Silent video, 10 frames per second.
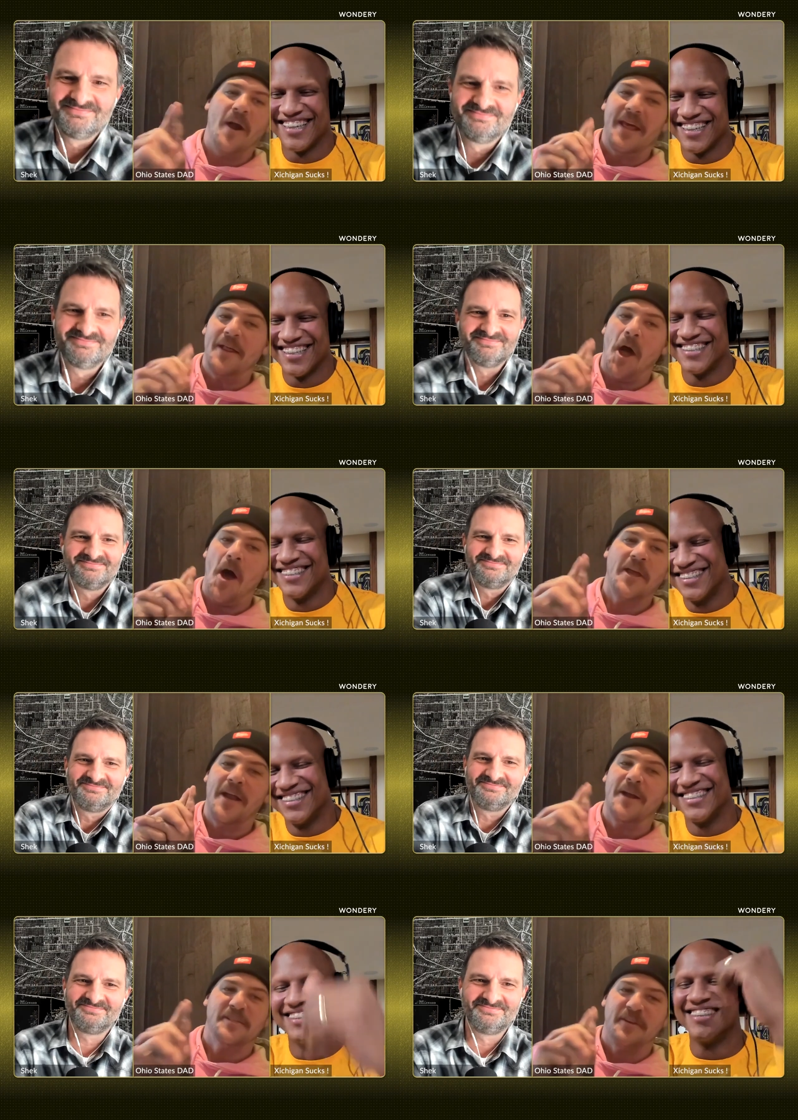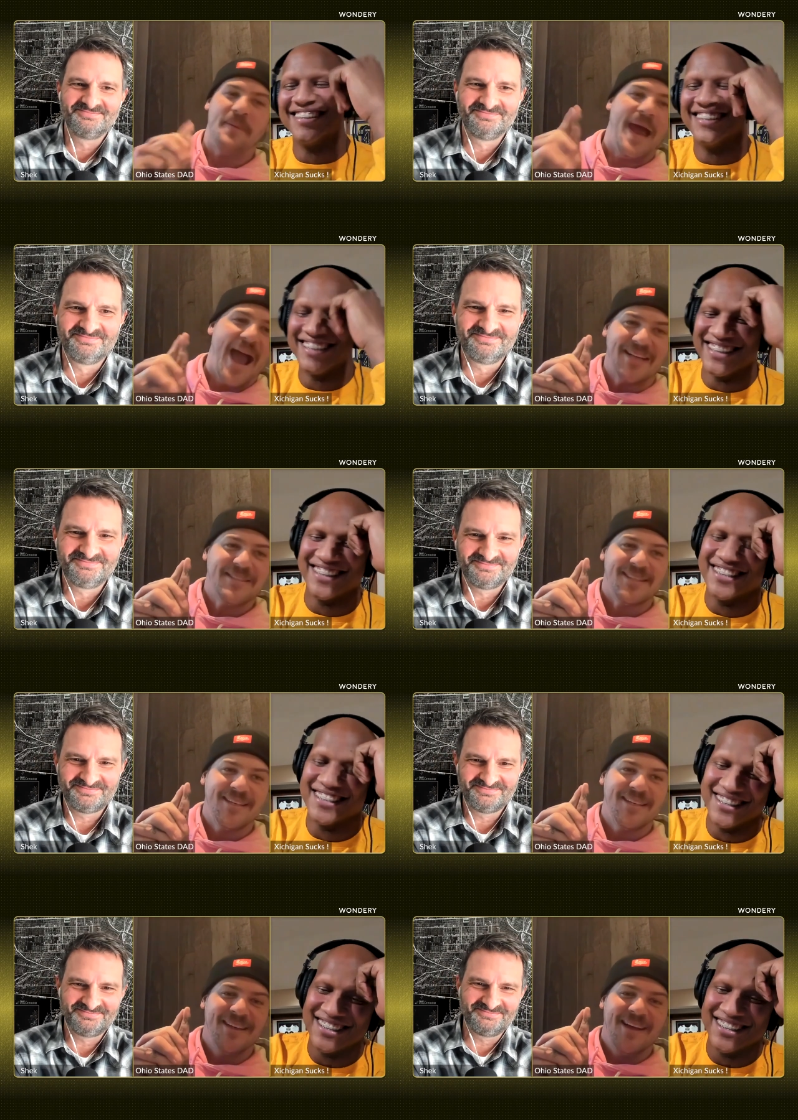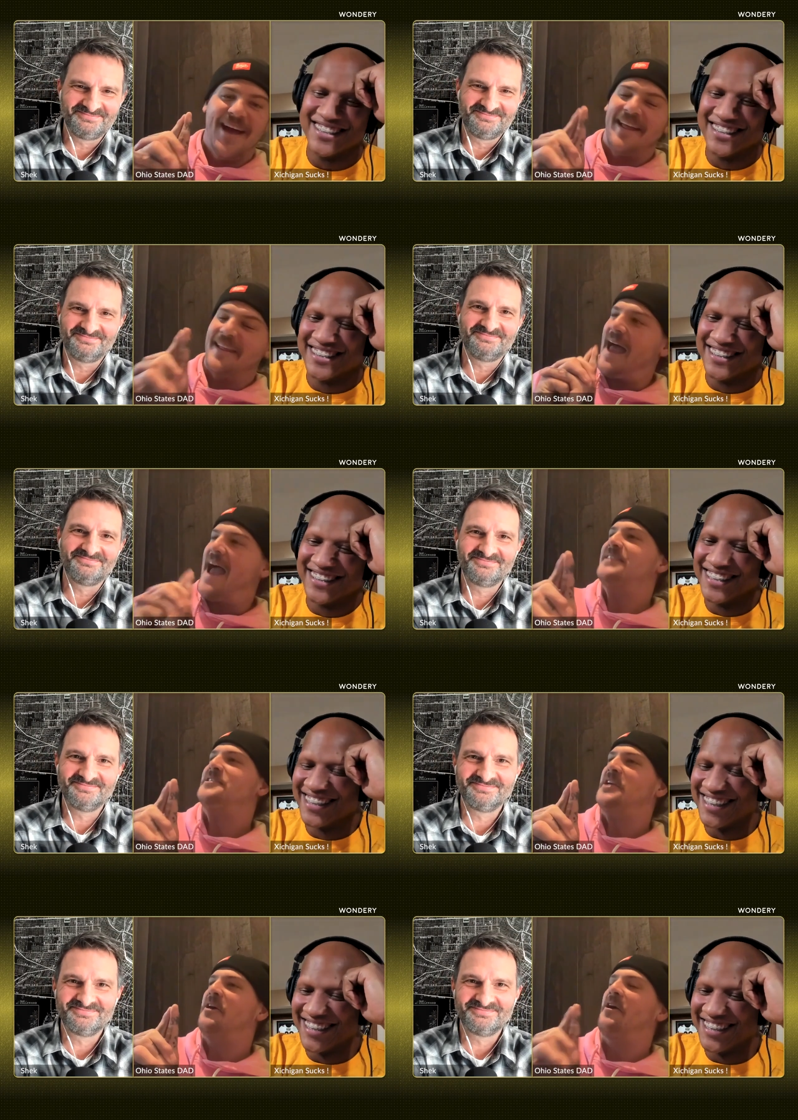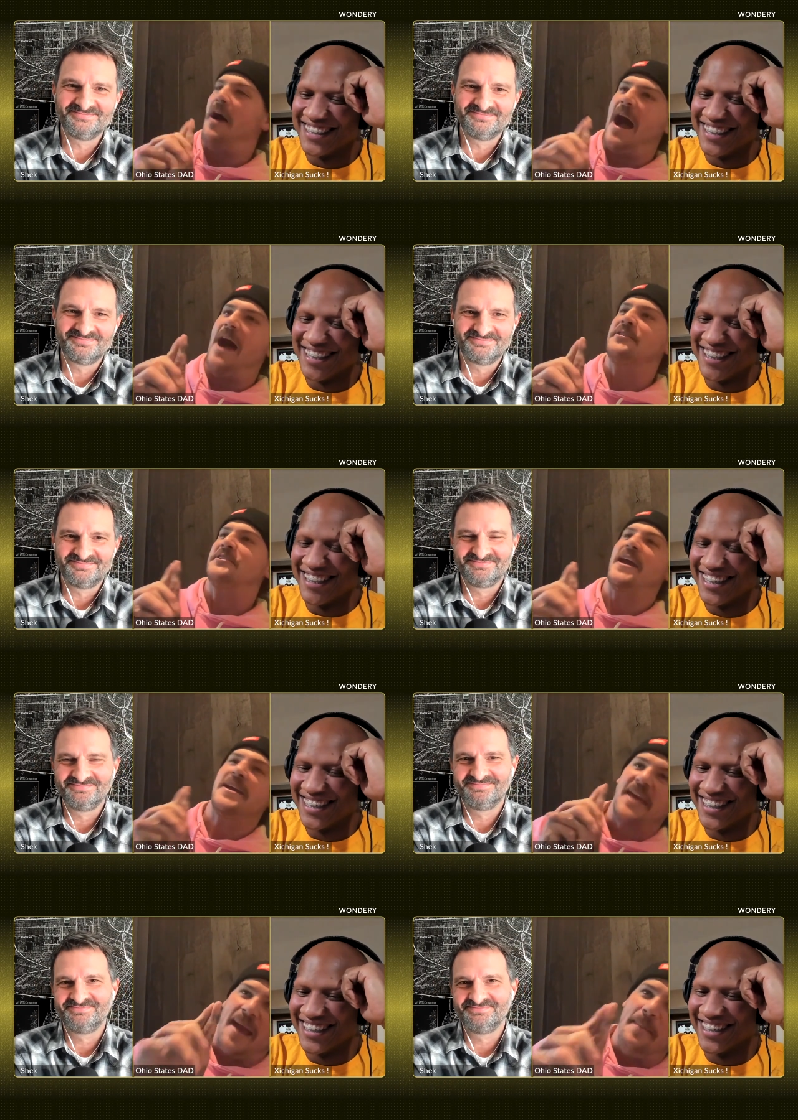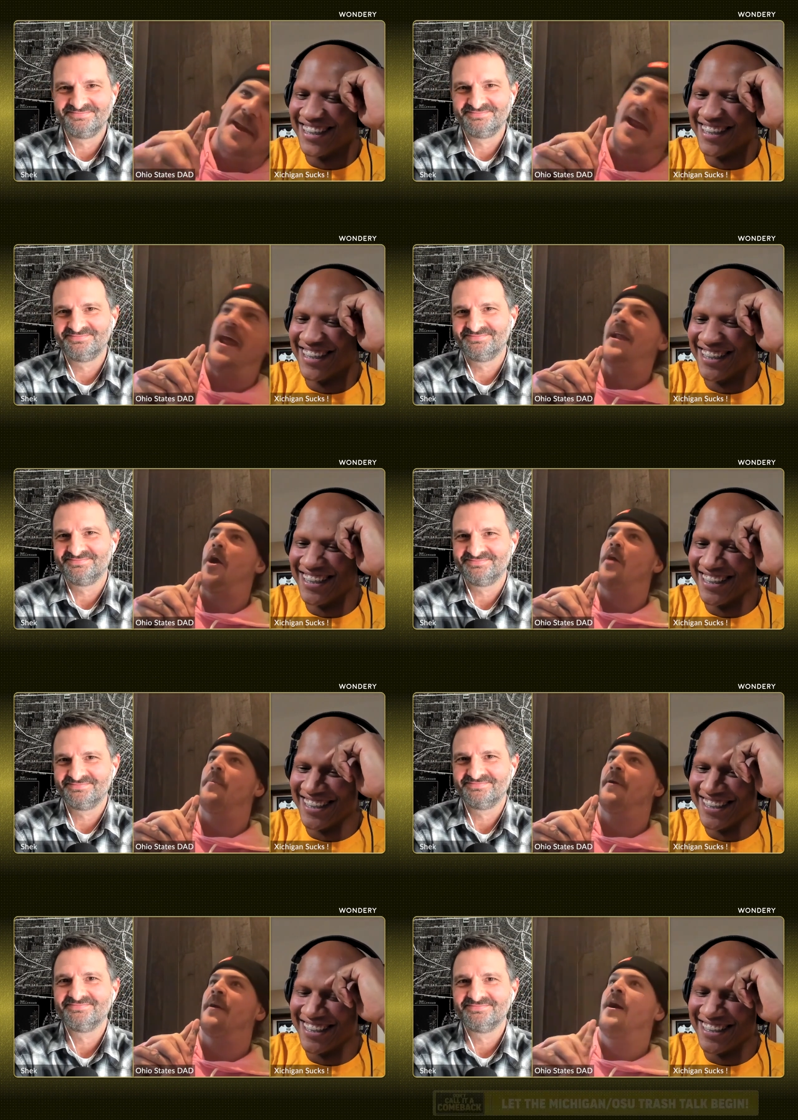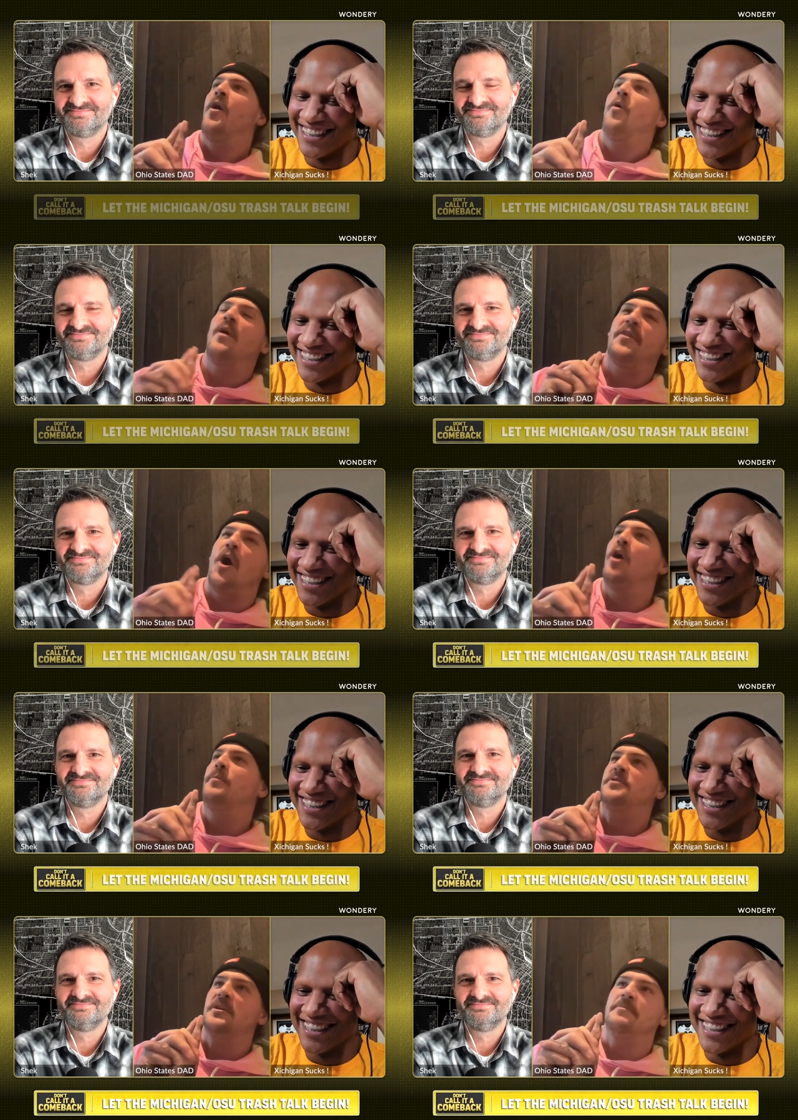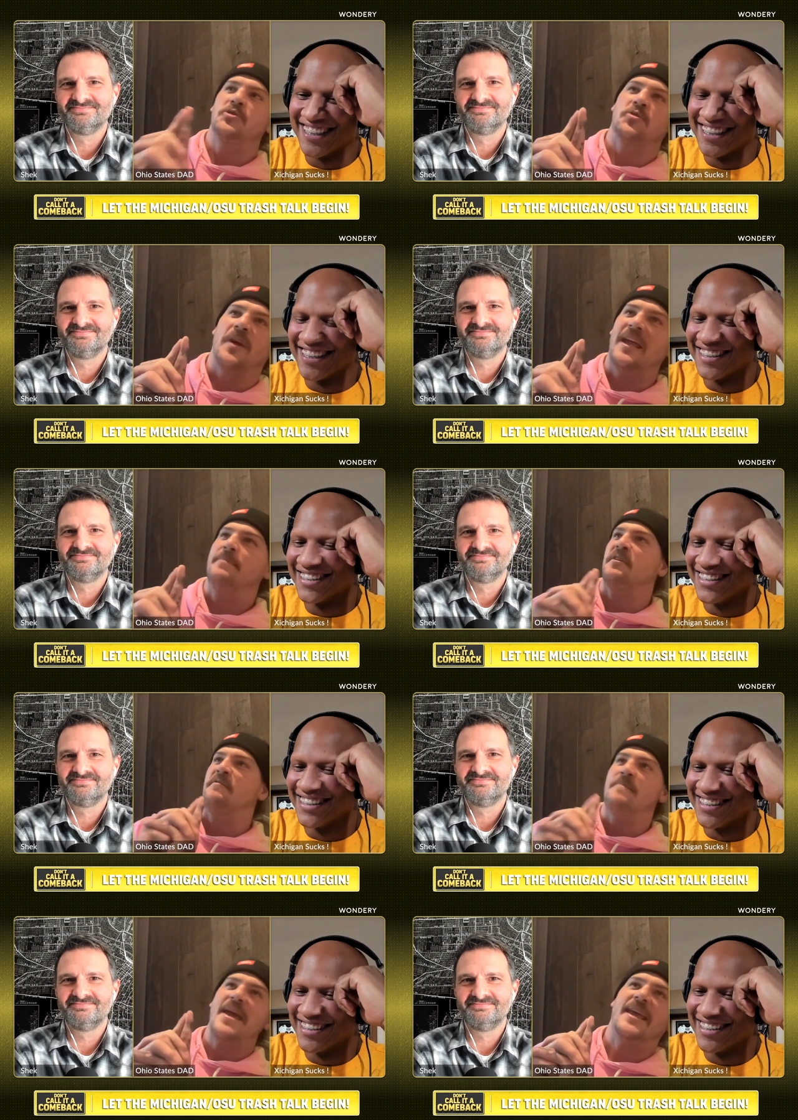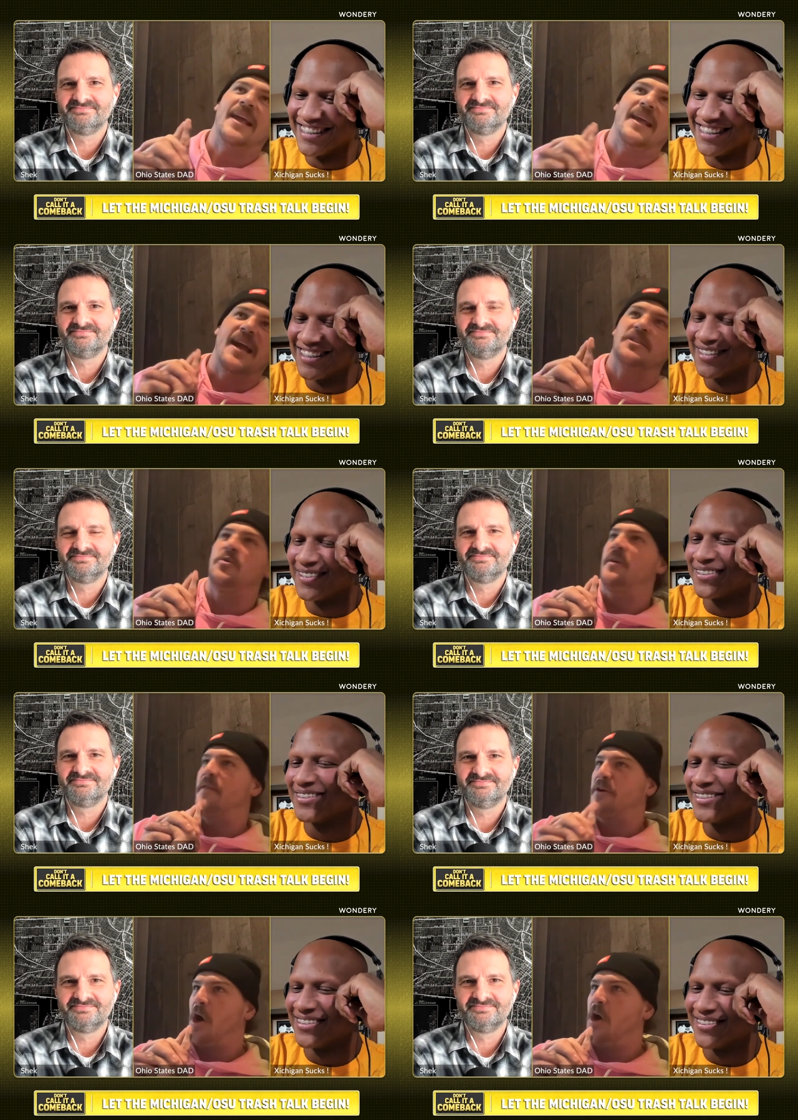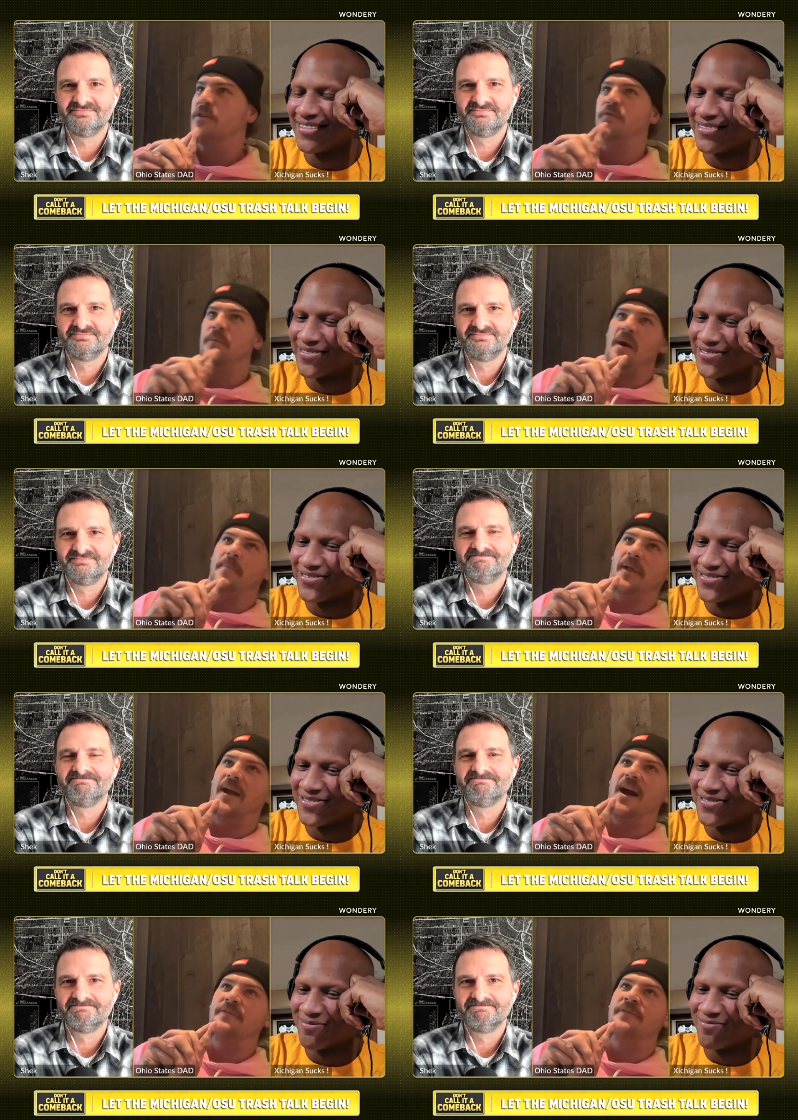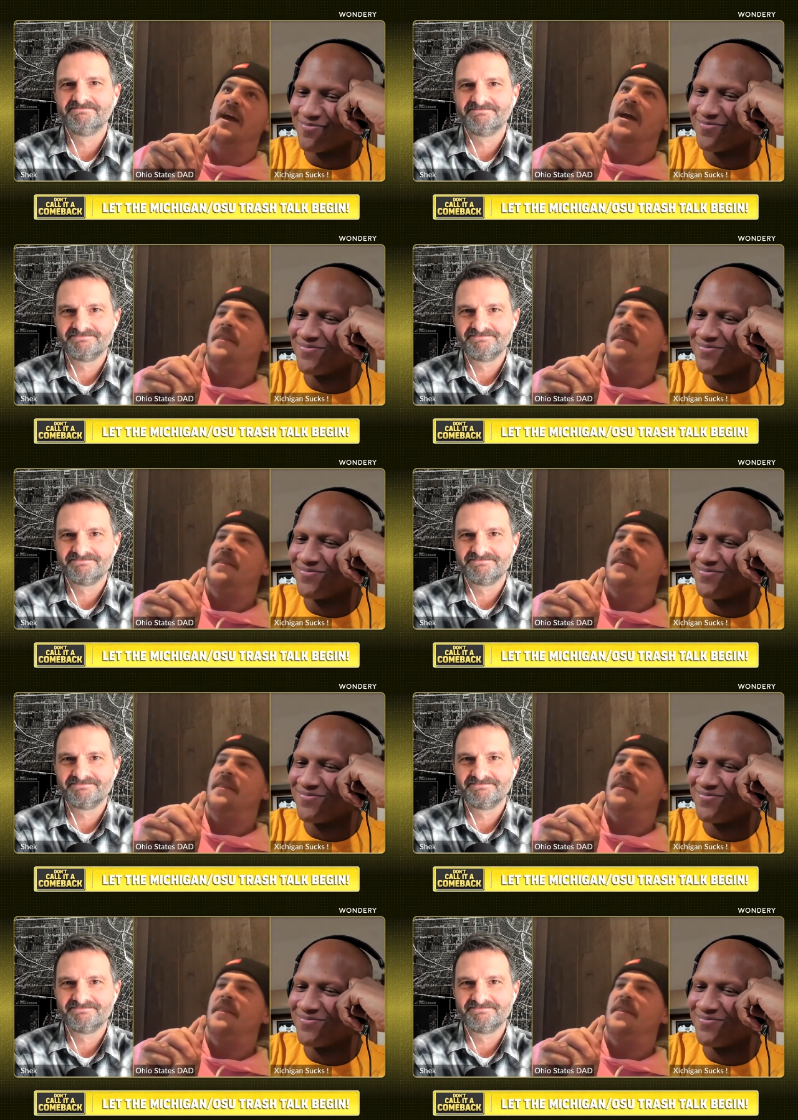Speaker 1: 20 long years have passed. Last year, Ohio State came into Ann Arbor with hopes and dreams of making it yet to another college football playoff.